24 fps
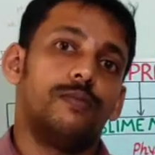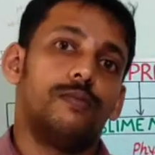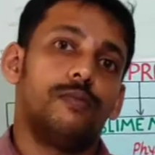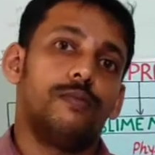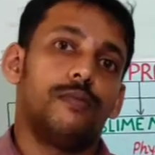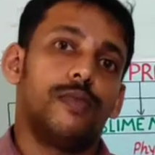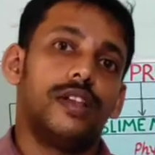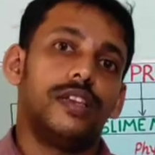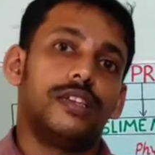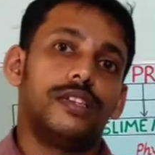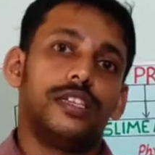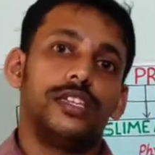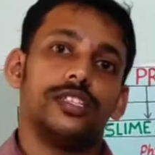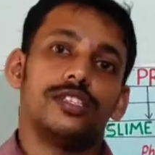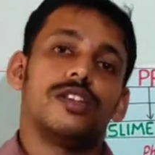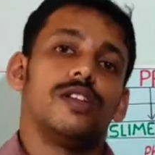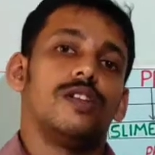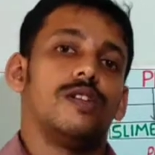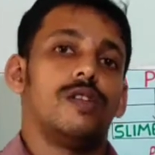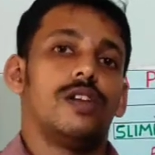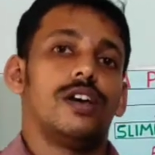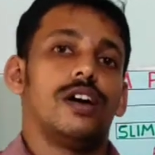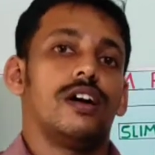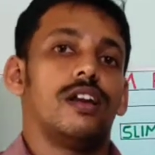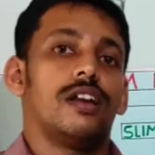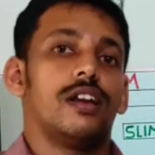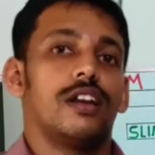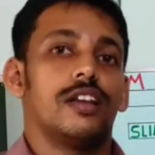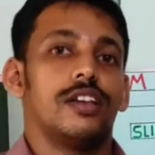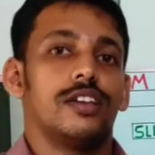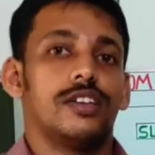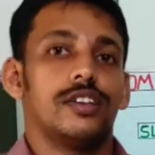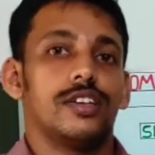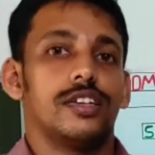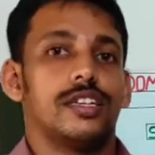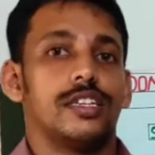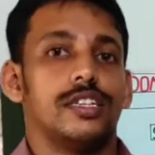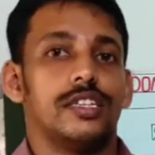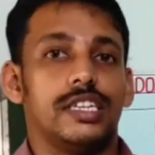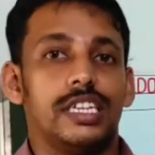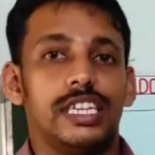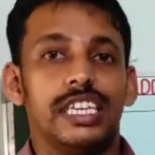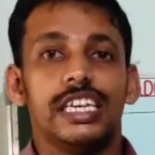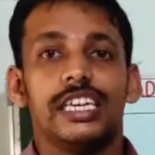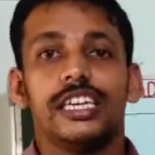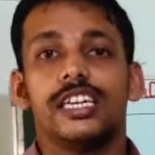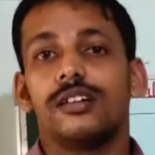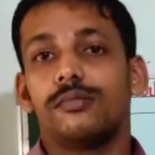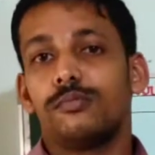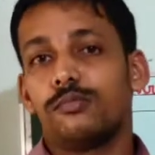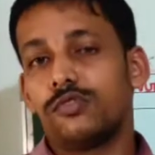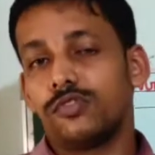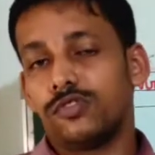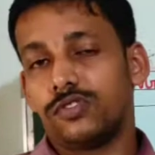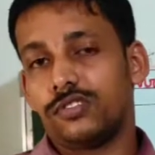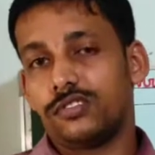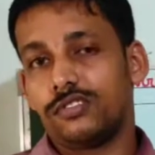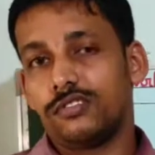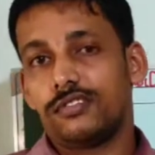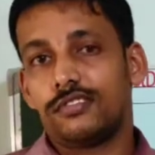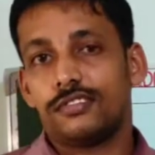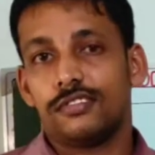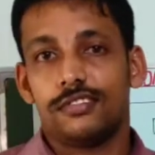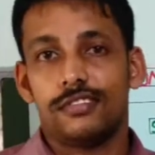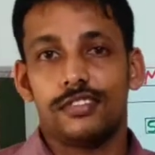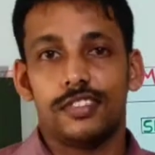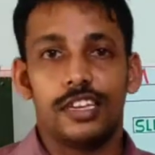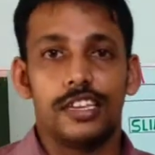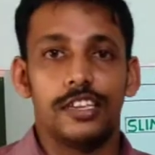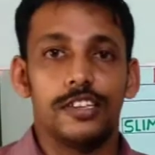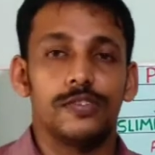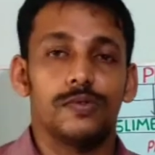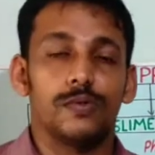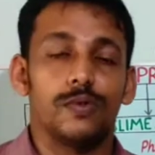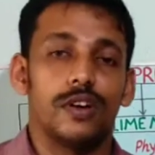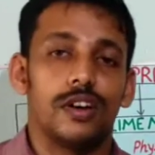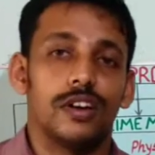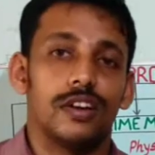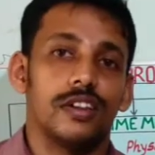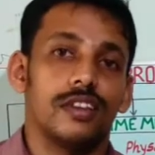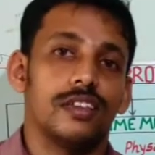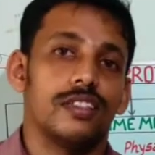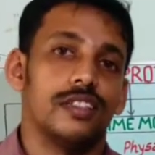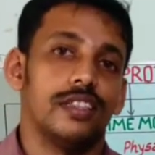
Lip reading: multicellular decomposers. That is what?